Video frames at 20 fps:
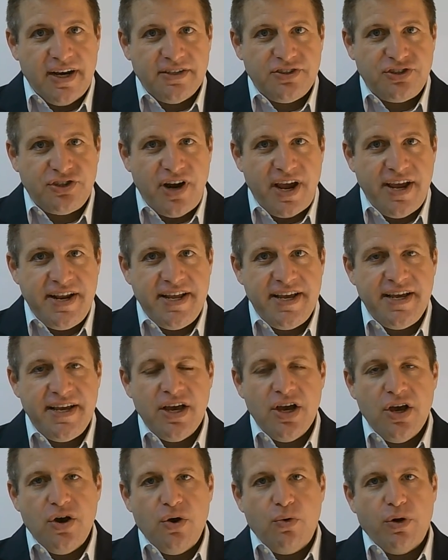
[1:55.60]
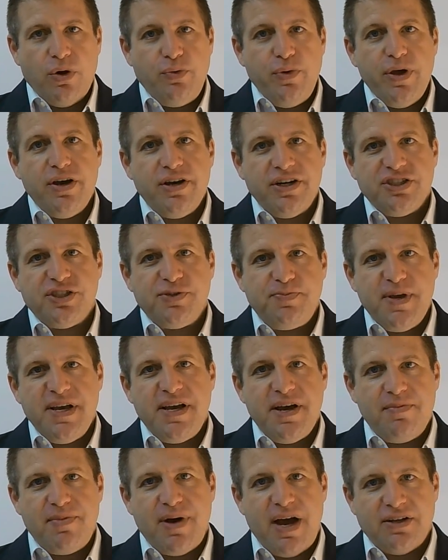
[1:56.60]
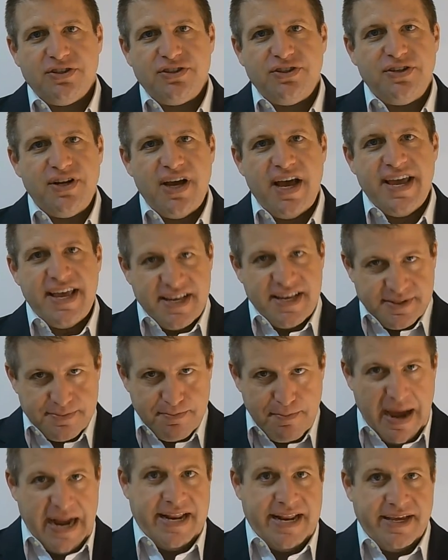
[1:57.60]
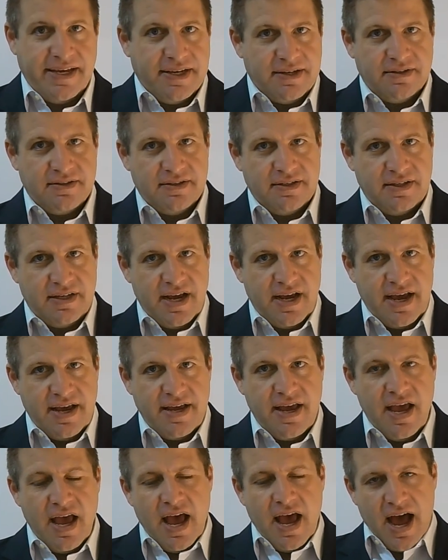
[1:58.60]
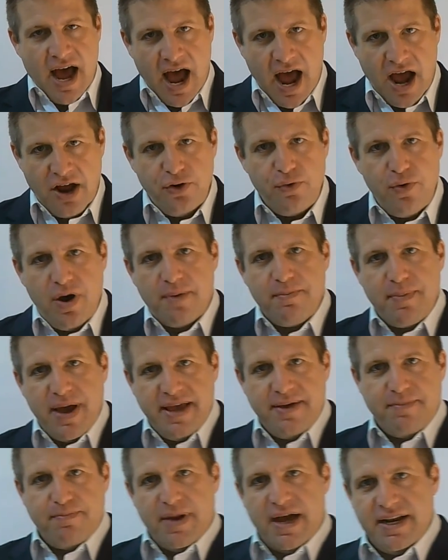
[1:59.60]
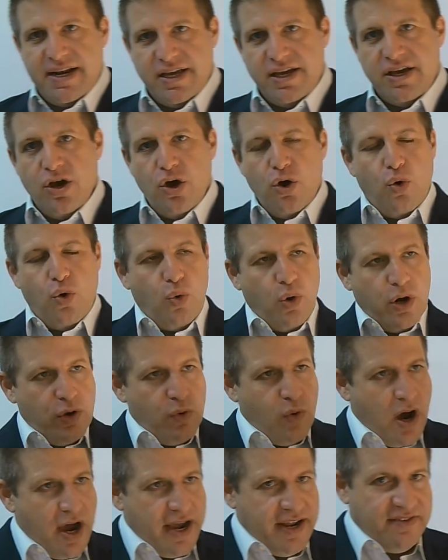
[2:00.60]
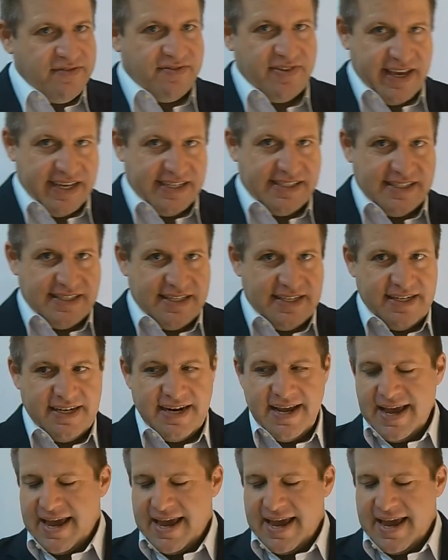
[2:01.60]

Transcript: training. What we're gonna speak about today is money. Okay, how do I make money? What do I invest in?